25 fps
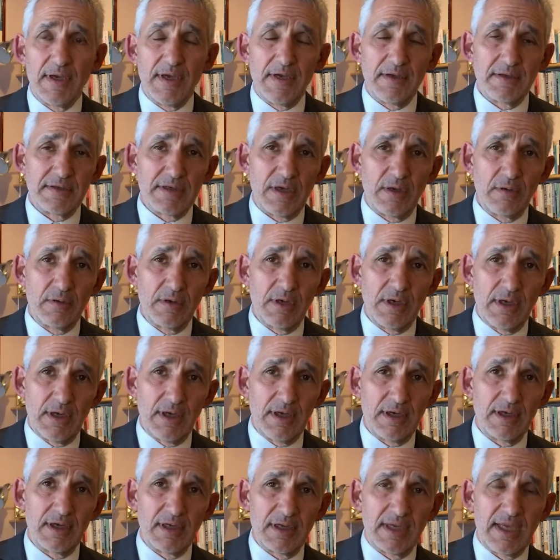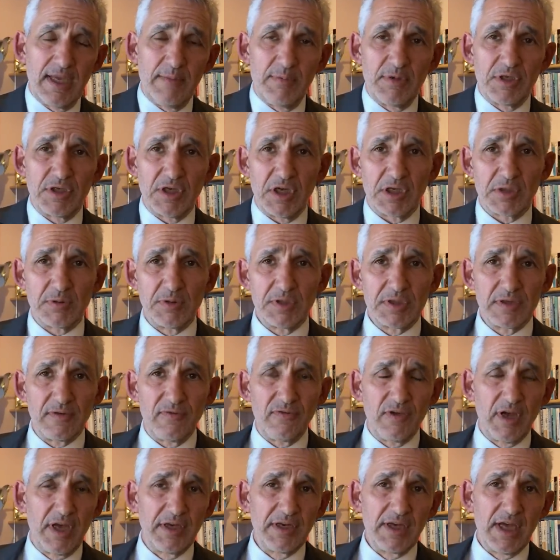So keep in touch with us to
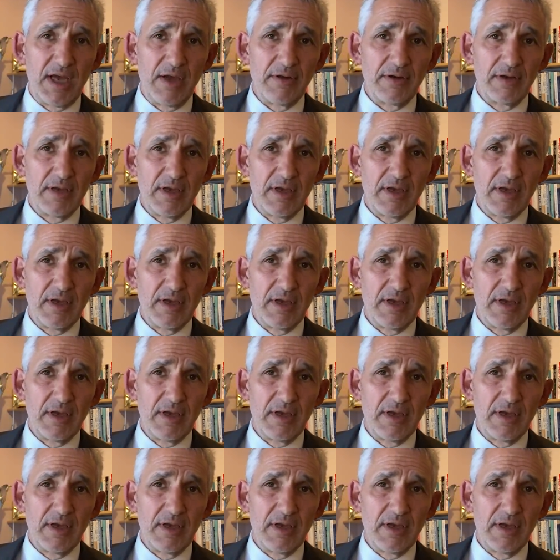find out